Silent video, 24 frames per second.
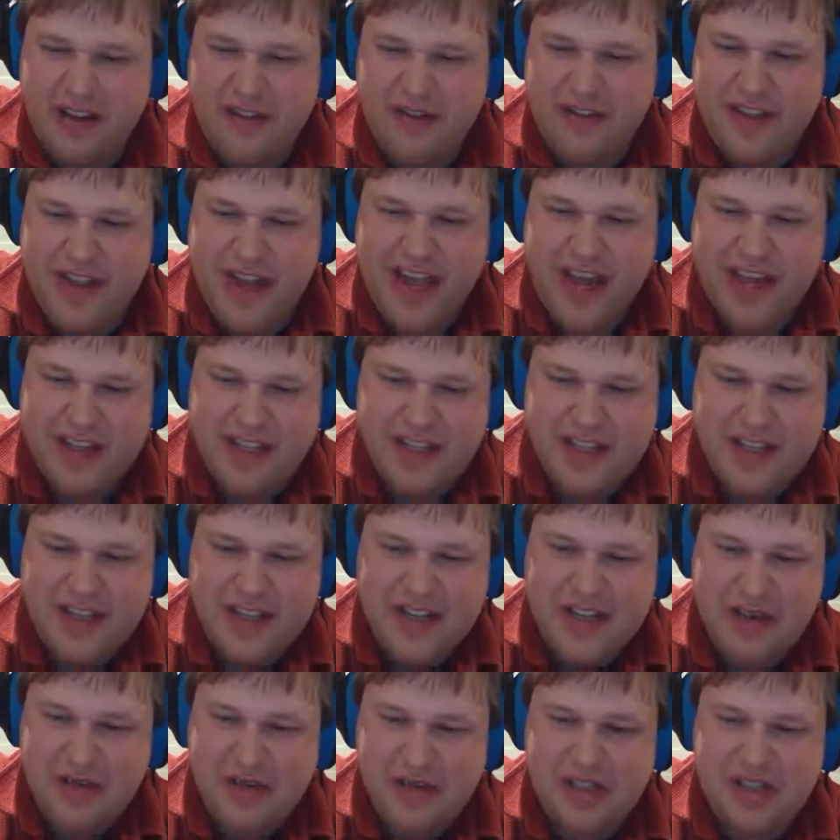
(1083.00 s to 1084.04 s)
of that
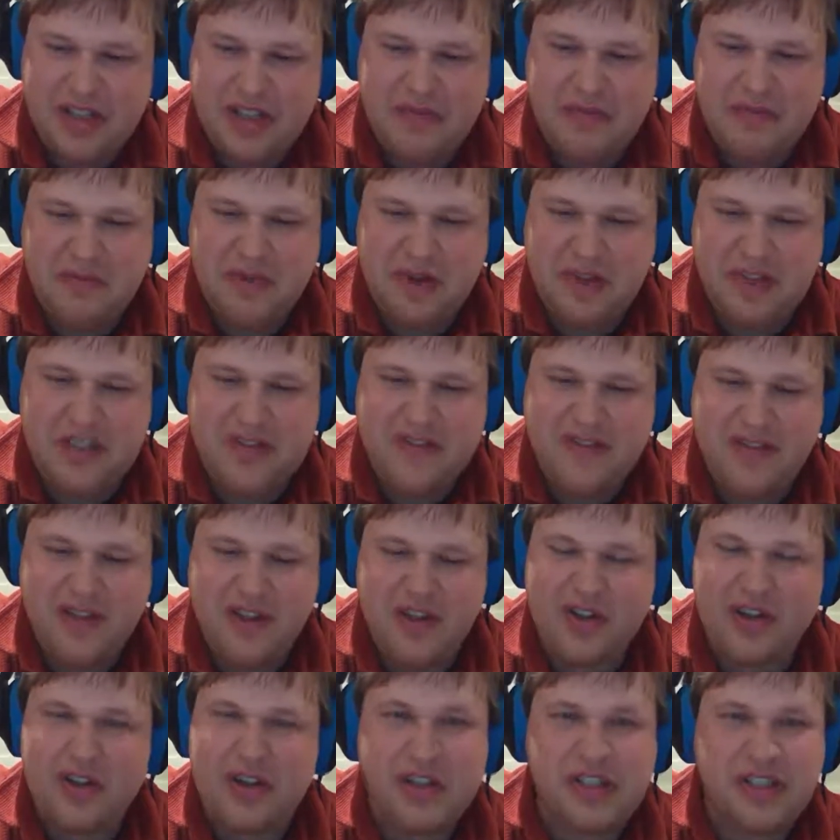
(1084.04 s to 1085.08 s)
which the merciful
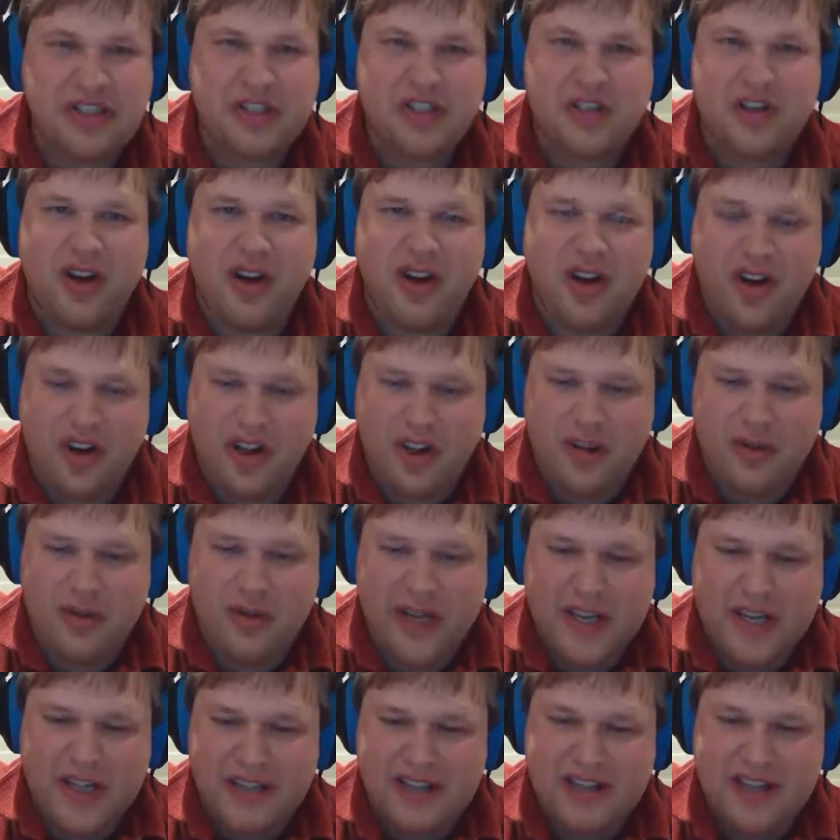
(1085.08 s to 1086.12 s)
earth should
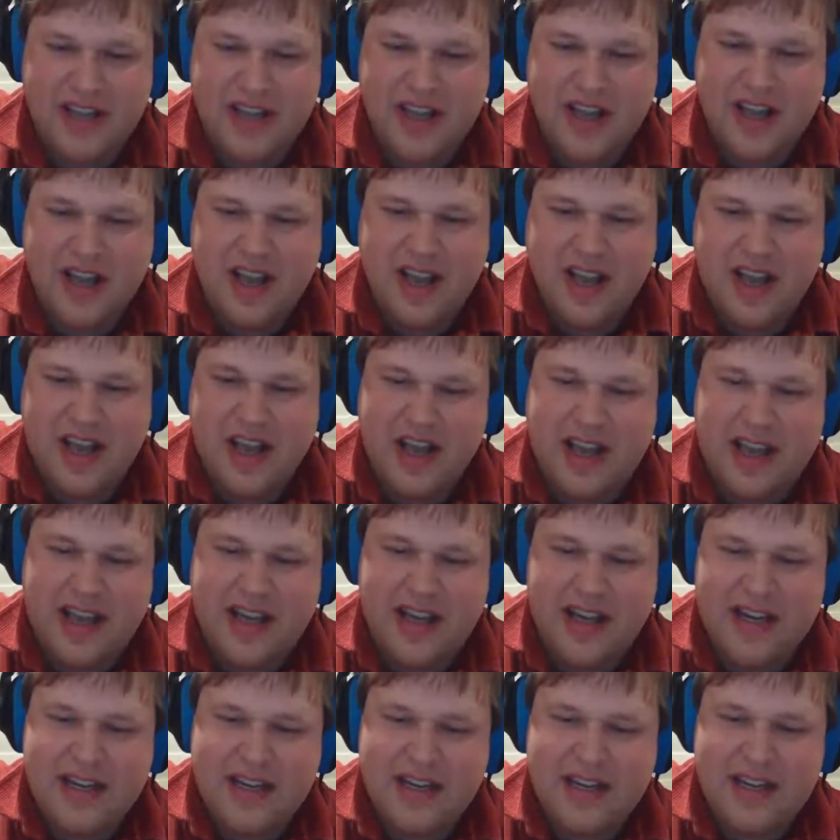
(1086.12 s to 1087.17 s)
always
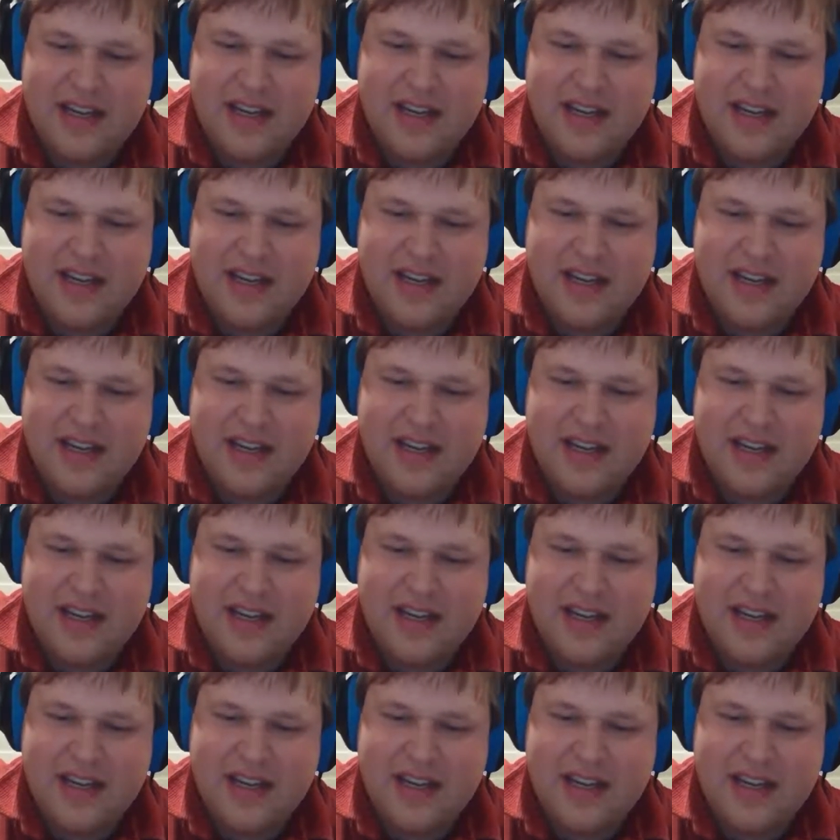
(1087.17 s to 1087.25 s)
hide.